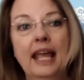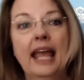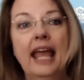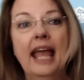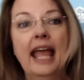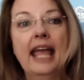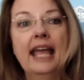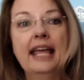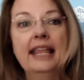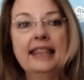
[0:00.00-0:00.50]

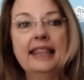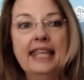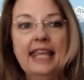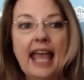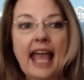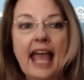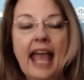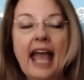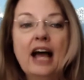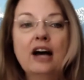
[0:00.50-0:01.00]
And the
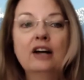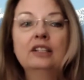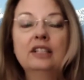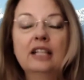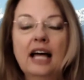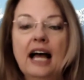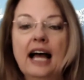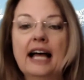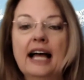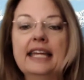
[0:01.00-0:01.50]

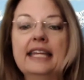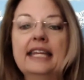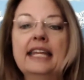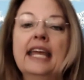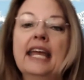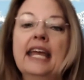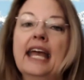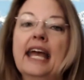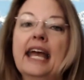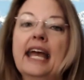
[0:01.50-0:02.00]
outline
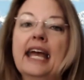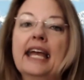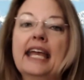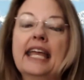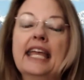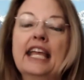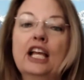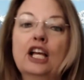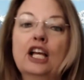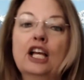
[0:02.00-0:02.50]

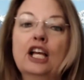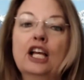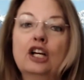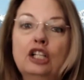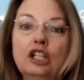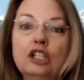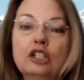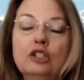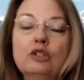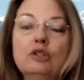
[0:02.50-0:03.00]

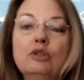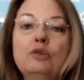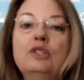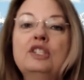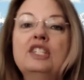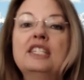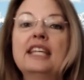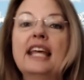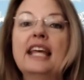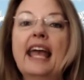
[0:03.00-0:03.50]

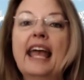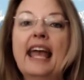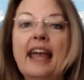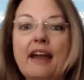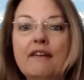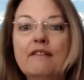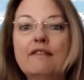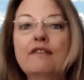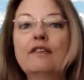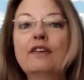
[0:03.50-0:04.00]
includes
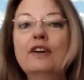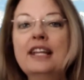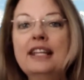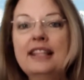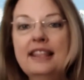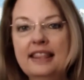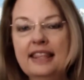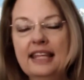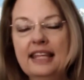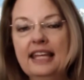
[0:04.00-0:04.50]

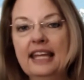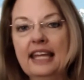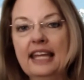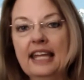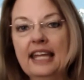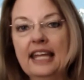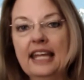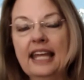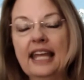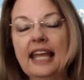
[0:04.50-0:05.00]

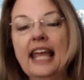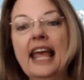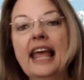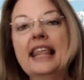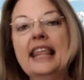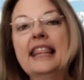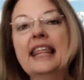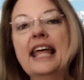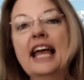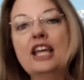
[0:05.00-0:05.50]
everything
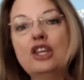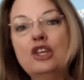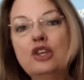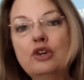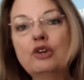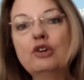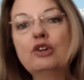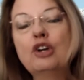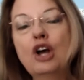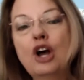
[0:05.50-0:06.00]
that
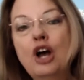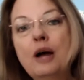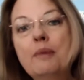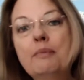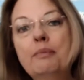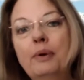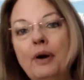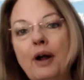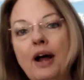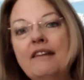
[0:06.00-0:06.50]
your
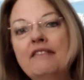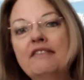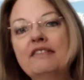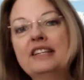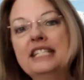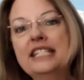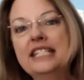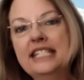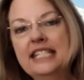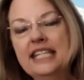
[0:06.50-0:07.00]

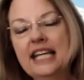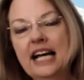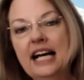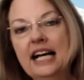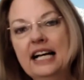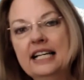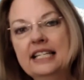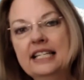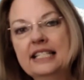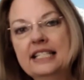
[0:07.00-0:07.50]
nonprofit
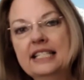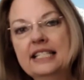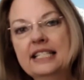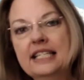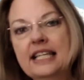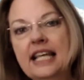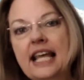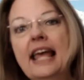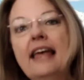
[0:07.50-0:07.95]
does